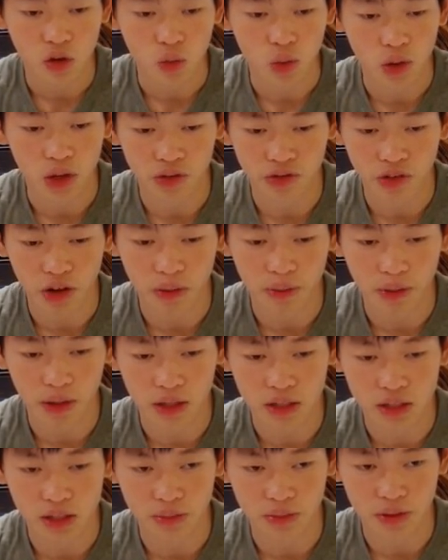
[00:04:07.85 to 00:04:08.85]
We can try to
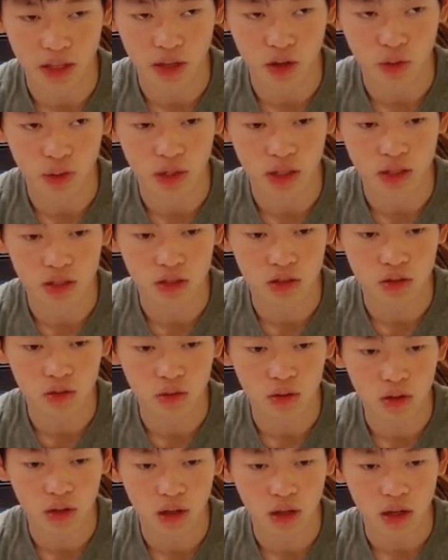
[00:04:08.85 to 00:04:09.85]
play something like queen e2.